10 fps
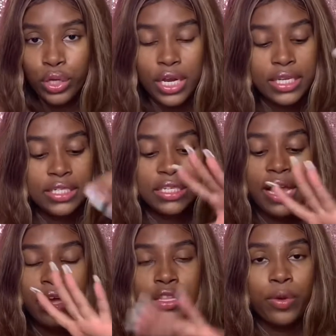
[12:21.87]
It is
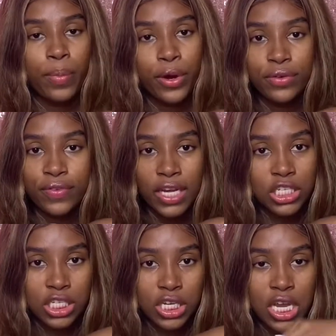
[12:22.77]
like the
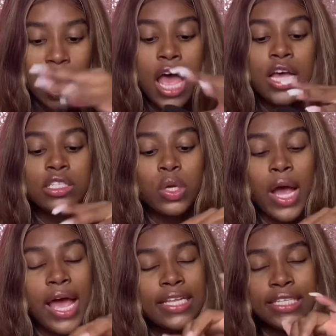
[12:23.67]
perfection. So I
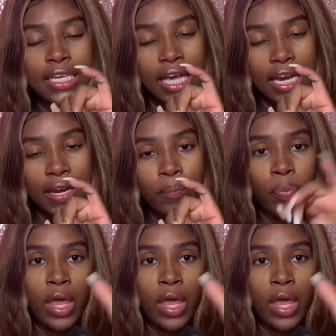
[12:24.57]
had to get it.